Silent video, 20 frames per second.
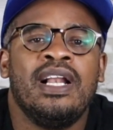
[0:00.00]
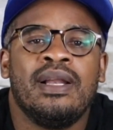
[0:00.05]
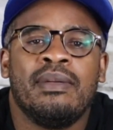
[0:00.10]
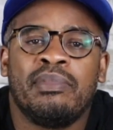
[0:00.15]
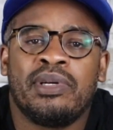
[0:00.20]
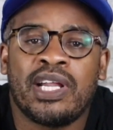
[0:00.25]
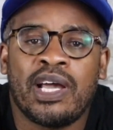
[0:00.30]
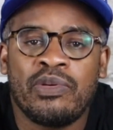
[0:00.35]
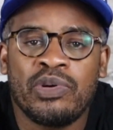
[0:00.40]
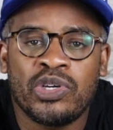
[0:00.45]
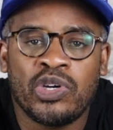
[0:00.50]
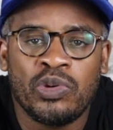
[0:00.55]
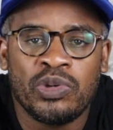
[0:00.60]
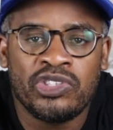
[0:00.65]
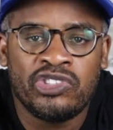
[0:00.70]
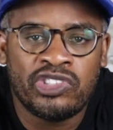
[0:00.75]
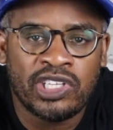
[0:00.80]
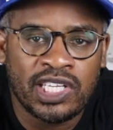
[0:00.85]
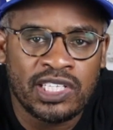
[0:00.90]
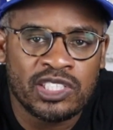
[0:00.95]
But I would go
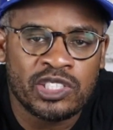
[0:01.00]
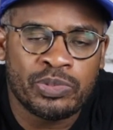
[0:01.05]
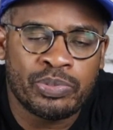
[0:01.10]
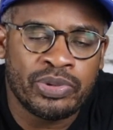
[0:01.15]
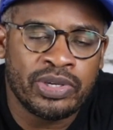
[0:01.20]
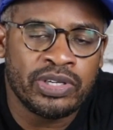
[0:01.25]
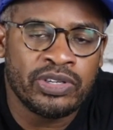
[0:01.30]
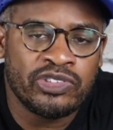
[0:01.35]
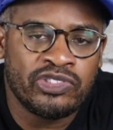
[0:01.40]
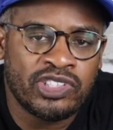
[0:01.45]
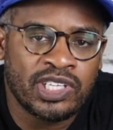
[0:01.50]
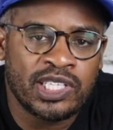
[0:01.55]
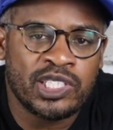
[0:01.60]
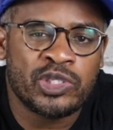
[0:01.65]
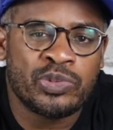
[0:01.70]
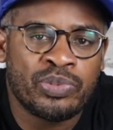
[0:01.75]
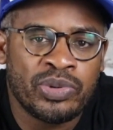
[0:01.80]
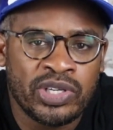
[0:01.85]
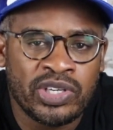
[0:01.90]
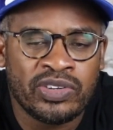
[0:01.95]
with Jaden Springer. Jaden
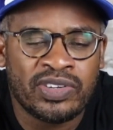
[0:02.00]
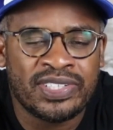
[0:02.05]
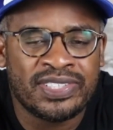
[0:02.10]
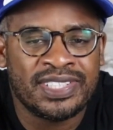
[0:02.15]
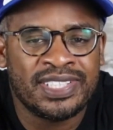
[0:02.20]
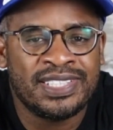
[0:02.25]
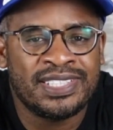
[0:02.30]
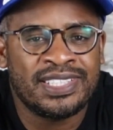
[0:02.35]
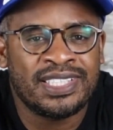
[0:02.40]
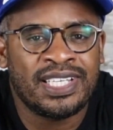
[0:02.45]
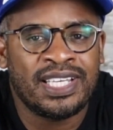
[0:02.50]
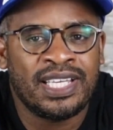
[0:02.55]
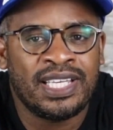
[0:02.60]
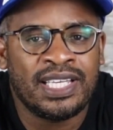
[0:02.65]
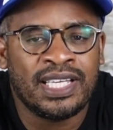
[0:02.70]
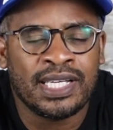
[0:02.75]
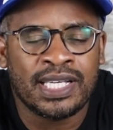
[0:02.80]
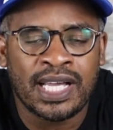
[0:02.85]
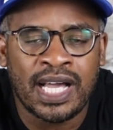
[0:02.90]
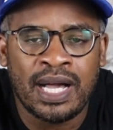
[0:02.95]
Springer is
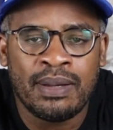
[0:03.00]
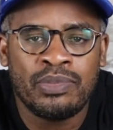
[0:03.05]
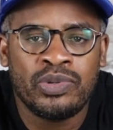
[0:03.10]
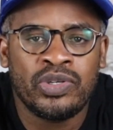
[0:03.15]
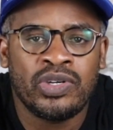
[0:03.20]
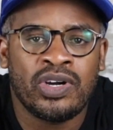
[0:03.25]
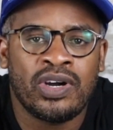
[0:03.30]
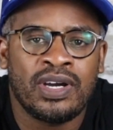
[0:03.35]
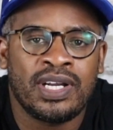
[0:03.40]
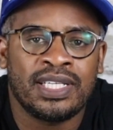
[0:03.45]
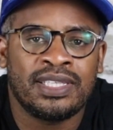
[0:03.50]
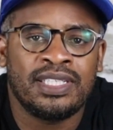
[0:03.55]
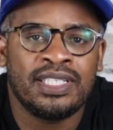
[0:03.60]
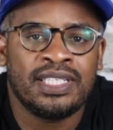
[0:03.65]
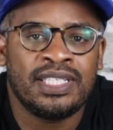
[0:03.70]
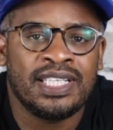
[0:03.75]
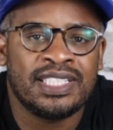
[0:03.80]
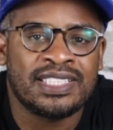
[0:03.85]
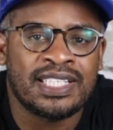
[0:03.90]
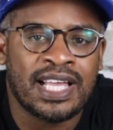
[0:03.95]
a combo guard. I think
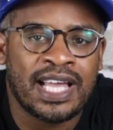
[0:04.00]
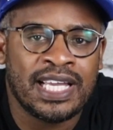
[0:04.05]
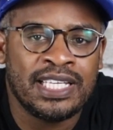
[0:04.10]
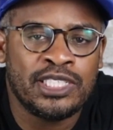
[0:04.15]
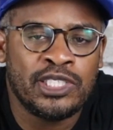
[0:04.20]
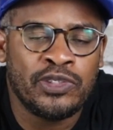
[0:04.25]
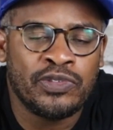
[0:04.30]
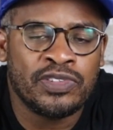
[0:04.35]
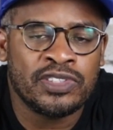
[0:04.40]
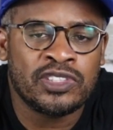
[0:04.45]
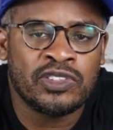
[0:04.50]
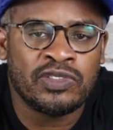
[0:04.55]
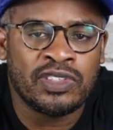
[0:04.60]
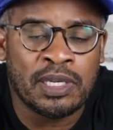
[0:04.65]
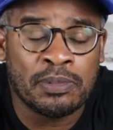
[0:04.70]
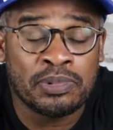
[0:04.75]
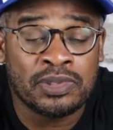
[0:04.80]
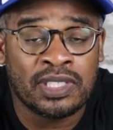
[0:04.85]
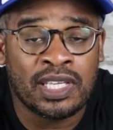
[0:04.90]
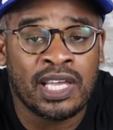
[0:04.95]
he has high defensive
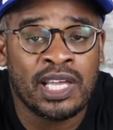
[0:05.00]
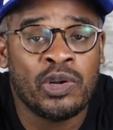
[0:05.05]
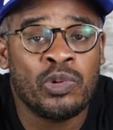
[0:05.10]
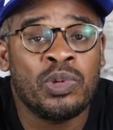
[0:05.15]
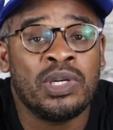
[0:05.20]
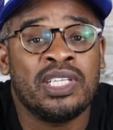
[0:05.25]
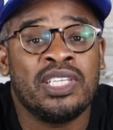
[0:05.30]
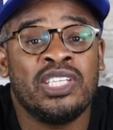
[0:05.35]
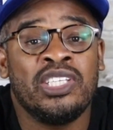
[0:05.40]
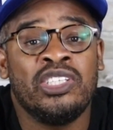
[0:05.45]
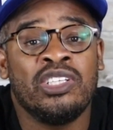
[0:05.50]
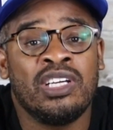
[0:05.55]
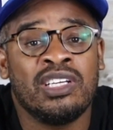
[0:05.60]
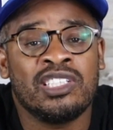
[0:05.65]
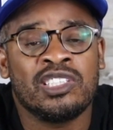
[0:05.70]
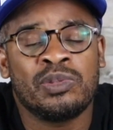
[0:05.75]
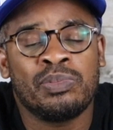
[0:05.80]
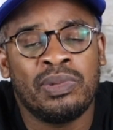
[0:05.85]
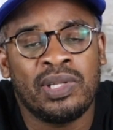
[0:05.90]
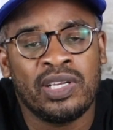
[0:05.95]
upside. One of the
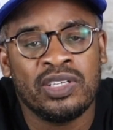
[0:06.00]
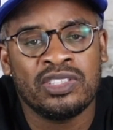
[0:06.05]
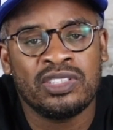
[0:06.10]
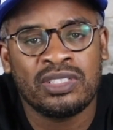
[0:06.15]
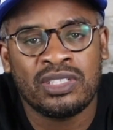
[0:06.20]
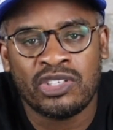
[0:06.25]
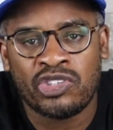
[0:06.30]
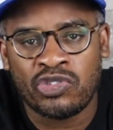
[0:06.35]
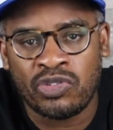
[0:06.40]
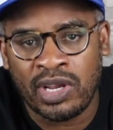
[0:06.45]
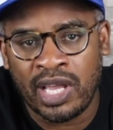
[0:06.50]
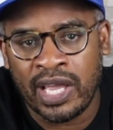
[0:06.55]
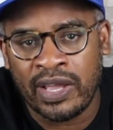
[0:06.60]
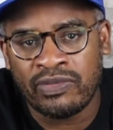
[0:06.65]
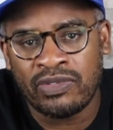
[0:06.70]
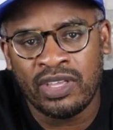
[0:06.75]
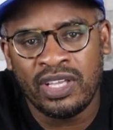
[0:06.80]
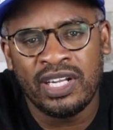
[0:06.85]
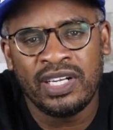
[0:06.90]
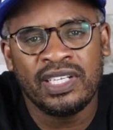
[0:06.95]
youngest players in the
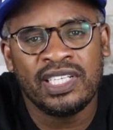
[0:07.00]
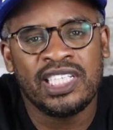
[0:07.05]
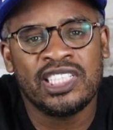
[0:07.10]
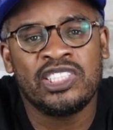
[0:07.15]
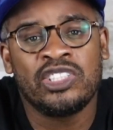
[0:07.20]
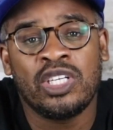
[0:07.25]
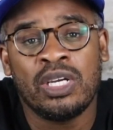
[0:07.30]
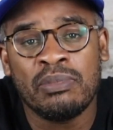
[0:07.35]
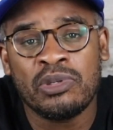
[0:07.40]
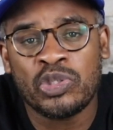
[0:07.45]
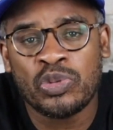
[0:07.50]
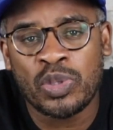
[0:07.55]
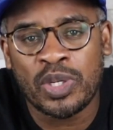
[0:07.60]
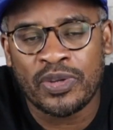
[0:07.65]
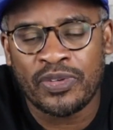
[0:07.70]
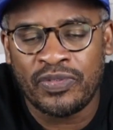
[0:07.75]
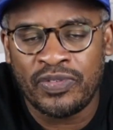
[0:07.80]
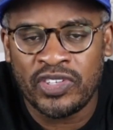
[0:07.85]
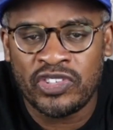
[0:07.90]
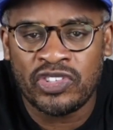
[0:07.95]
draft. His numbers were
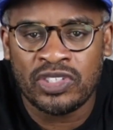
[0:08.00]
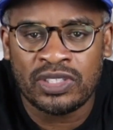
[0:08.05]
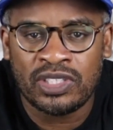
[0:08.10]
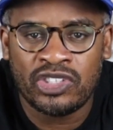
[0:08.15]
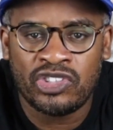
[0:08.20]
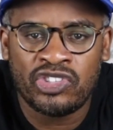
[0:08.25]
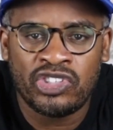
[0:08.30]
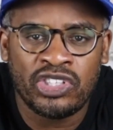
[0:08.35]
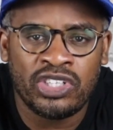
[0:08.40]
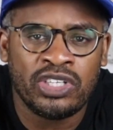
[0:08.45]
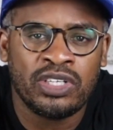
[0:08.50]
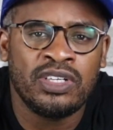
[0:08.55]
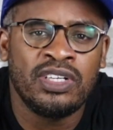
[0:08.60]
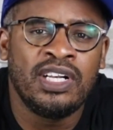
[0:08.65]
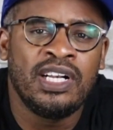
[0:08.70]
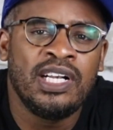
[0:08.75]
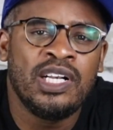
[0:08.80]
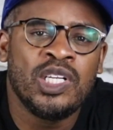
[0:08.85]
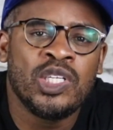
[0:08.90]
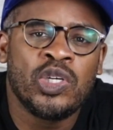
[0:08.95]
efficient this year
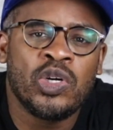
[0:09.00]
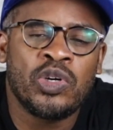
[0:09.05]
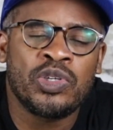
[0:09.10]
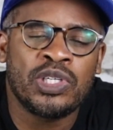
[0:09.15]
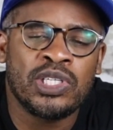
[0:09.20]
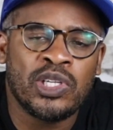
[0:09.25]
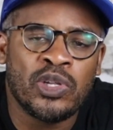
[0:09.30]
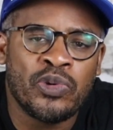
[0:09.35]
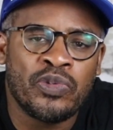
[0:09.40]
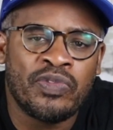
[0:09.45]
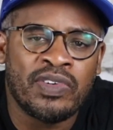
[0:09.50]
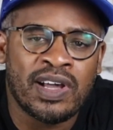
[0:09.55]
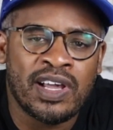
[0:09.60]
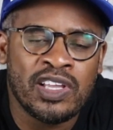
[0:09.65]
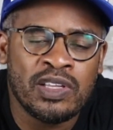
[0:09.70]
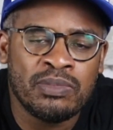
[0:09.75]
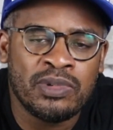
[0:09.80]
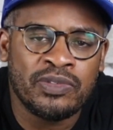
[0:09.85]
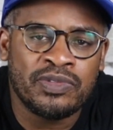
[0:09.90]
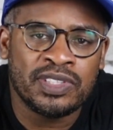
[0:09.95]
on a low
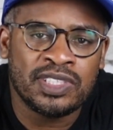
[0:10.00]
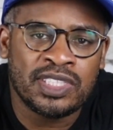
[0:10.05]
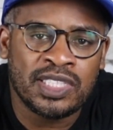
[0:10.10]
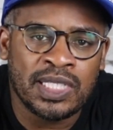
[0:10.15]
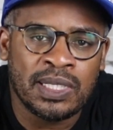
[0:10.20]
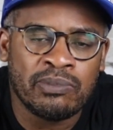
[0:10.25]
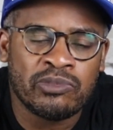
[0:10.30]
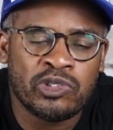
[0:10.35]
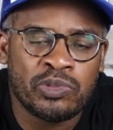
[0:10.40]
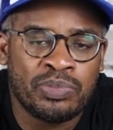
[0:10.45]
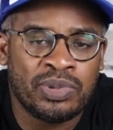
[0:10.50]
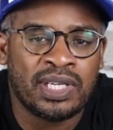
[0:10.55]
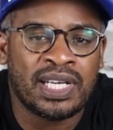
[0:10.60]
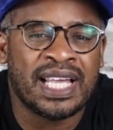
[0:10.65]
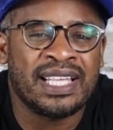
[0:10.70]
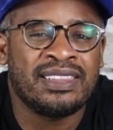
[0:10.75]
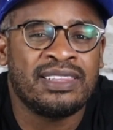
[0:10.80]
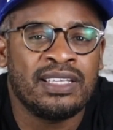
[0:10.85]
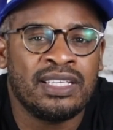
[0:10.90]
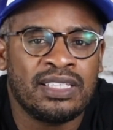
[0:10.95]
volume of attempts, but
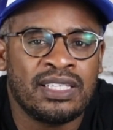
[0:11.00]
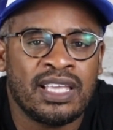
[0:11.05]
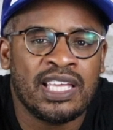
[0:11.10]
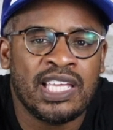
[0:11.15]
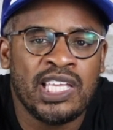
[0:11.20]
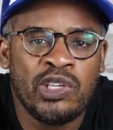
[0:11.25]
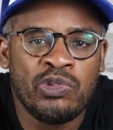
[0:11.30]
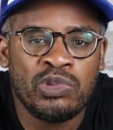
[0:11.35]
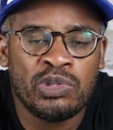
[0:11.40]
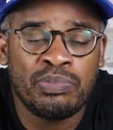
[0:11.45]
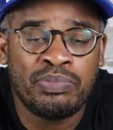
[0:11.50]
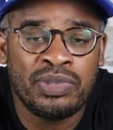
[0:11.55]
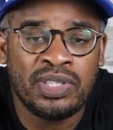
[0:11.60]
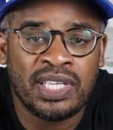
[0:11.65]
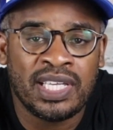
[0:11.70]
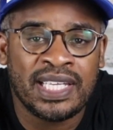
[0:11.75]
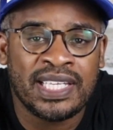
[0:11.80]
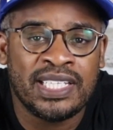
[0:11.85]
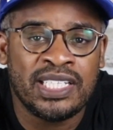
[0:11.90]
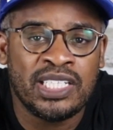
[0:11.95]
I think he would be
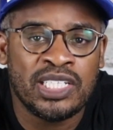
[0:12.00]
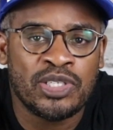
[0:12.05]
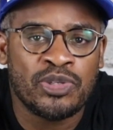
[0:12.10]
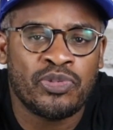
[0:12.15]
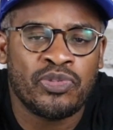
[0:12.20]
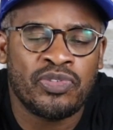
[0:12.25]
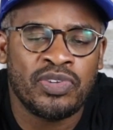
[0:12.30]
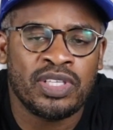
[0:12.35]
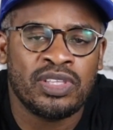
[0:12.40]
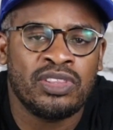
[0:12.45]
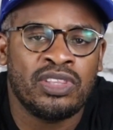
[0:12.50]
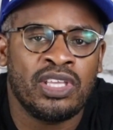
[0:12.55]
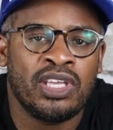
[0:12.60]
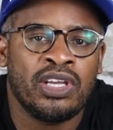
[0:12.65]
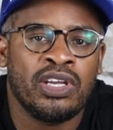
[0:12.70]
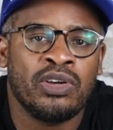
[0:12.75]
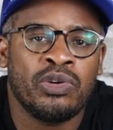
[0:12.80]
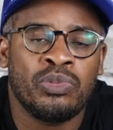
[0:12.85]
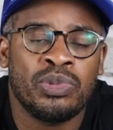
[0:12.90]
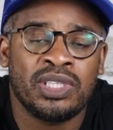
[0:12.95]
a good fit
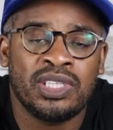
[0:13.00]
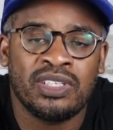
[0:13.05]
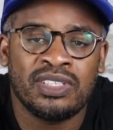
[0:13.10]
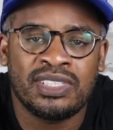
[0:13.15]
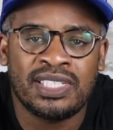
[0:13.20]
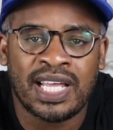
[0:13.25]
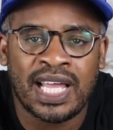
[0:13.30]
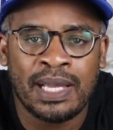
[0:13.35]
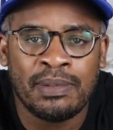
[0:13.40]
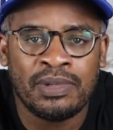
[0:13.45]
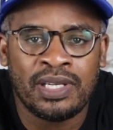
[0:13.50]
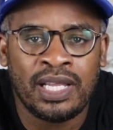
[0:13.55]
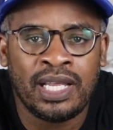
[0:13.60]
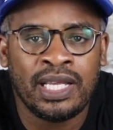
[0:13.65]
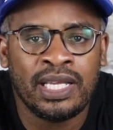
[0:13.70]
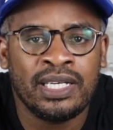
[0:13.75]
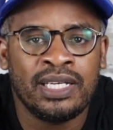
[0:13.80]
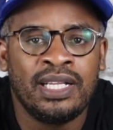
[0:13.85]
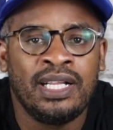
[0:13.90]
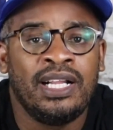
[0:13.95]
there with their
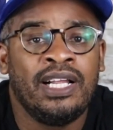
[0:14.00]
timeline.